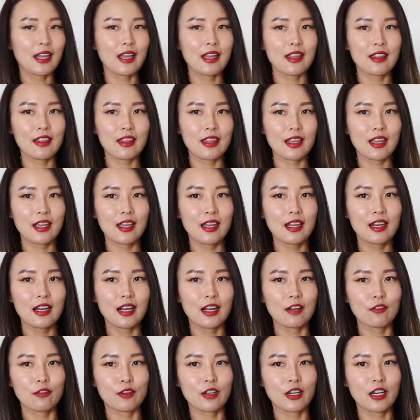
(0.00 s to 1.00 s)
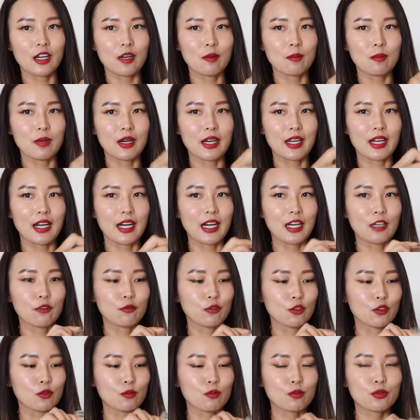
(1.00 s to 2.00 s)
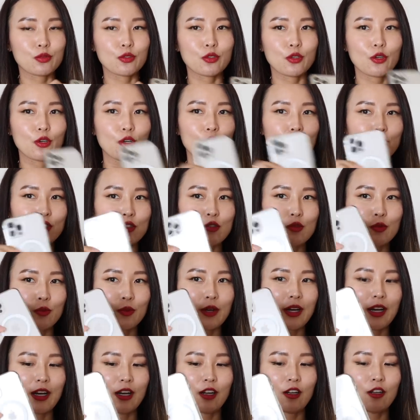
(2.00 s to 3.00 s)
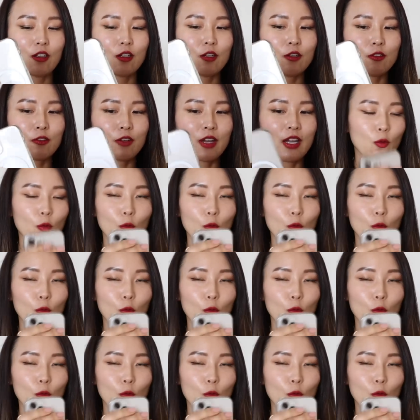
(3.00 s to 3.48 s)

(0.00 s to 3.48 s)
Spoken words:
And then I've got my iPhone Pro 12.